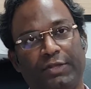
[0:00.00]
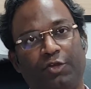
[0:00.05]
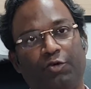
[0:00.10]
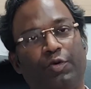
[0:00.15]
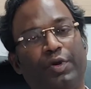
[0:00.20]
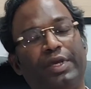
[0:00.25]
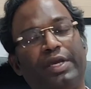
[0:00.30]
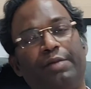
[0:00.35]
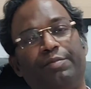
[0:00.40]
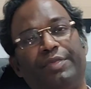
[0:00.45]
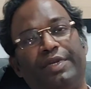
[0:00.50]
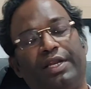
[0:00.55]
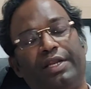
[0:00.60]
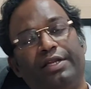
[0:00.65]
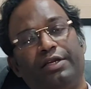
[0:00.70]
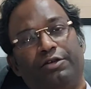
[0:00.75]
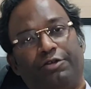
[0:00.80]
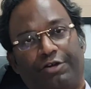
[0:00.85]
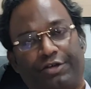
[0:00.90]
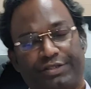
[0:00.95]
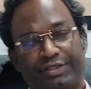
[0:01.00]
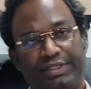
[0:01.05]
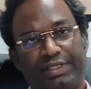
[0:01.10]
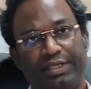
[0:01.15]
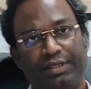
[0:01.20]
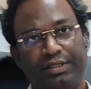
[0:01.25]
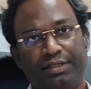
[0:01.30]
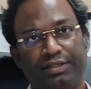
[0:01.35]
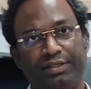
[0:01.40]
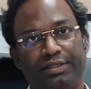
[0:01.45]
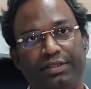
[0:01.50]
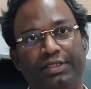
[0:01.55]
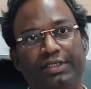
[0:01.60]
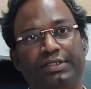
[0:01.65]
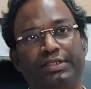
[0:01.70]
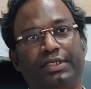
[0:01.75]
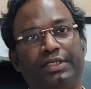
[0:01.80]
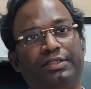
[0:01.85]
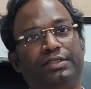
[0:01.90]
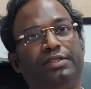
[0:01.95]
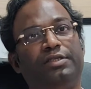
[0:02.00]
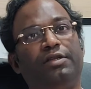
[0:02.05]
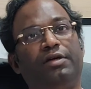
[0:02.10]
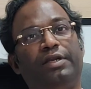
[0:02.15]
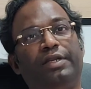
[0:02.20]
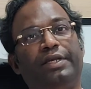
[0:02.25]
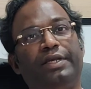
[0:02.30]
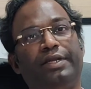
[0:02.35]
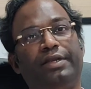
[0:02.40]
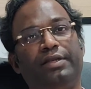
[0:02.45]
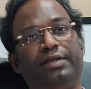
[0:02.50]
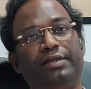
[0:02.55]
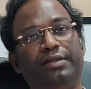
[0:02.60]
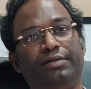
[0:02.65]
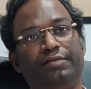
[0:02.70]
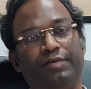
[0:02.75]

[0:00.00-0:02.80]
Why I am telling toxin? This acetaldehyde